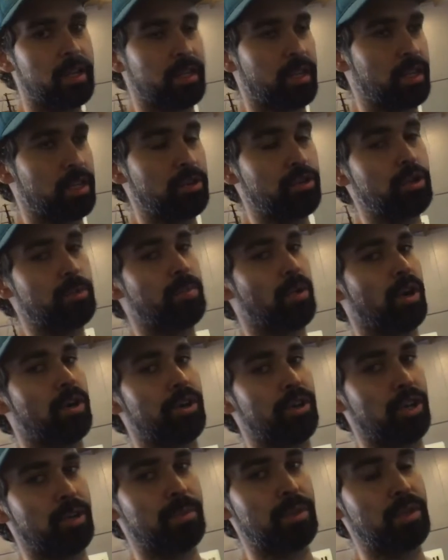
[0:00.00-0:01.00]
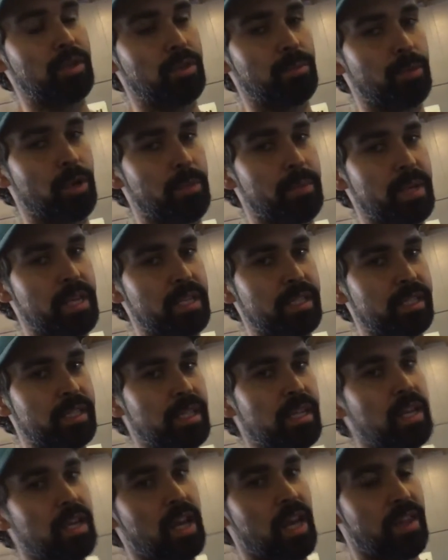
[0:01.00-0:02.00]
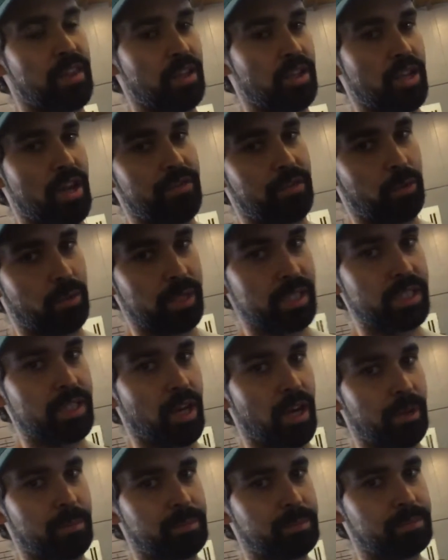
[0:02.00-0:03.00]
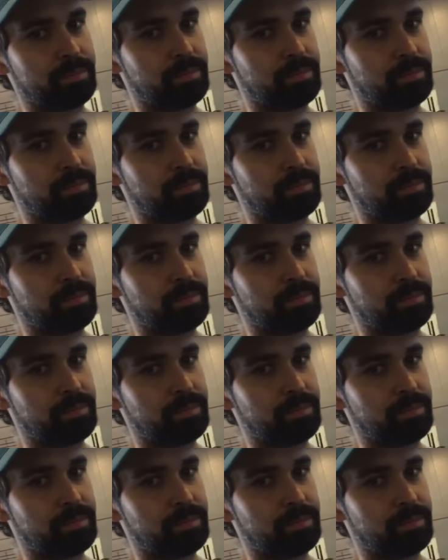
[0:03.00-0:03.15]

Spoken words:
then you and your partner are going to be doing burpees, and then you have to restart.